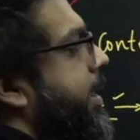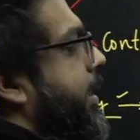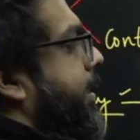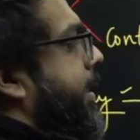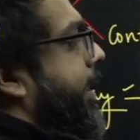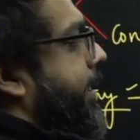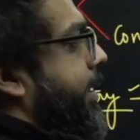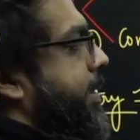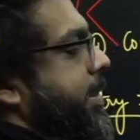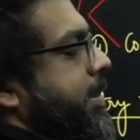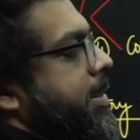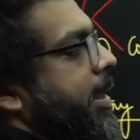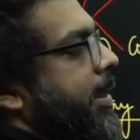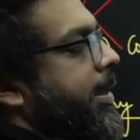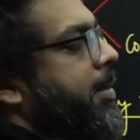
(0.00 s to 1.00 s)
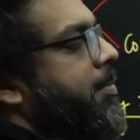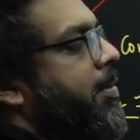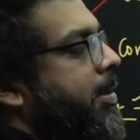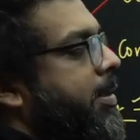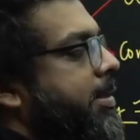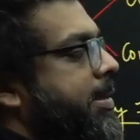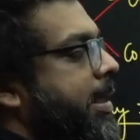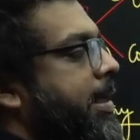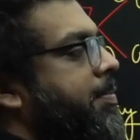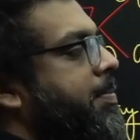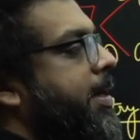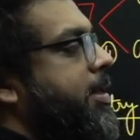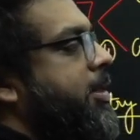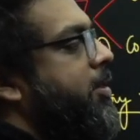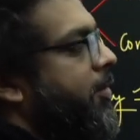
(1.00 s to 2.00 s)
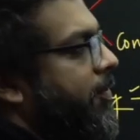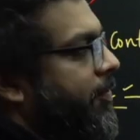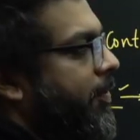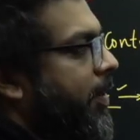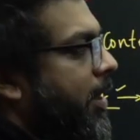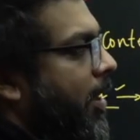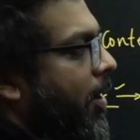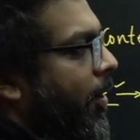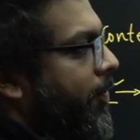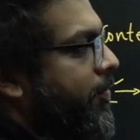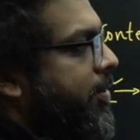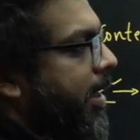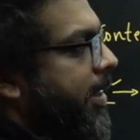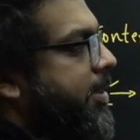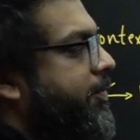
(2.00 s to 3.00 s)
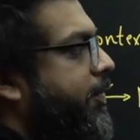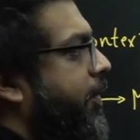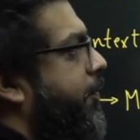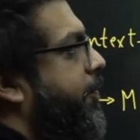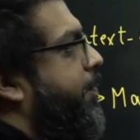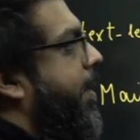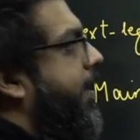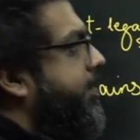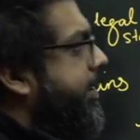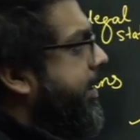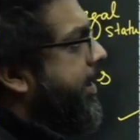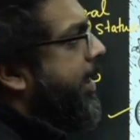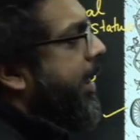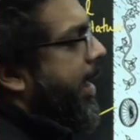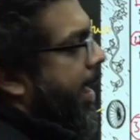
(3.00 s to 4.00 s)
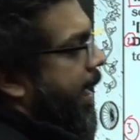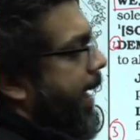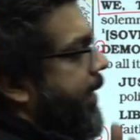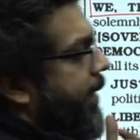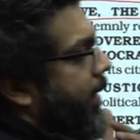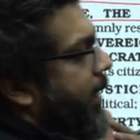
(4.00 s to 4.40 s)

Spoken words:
that this is nothing but a celebration of transfer of power, and in